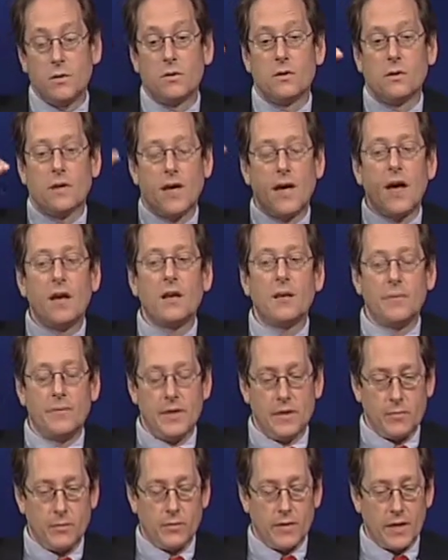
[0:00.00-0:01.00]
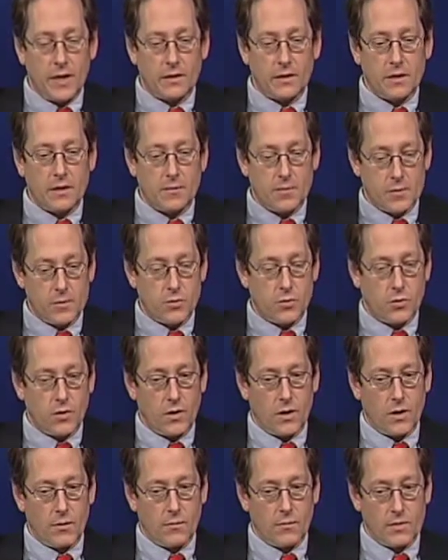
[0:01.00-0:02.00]
or the kind of people that come to
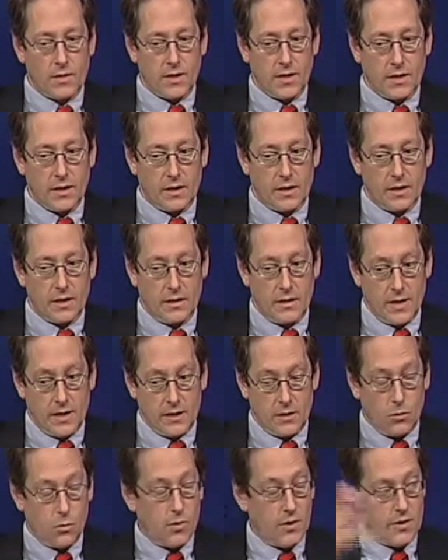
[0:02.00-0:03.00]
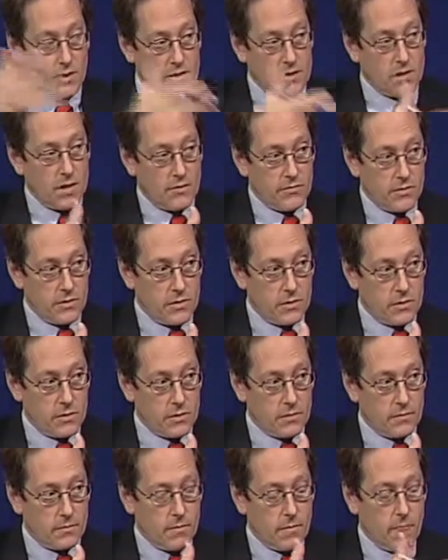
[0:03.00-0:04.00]
programs like like the one that's offered here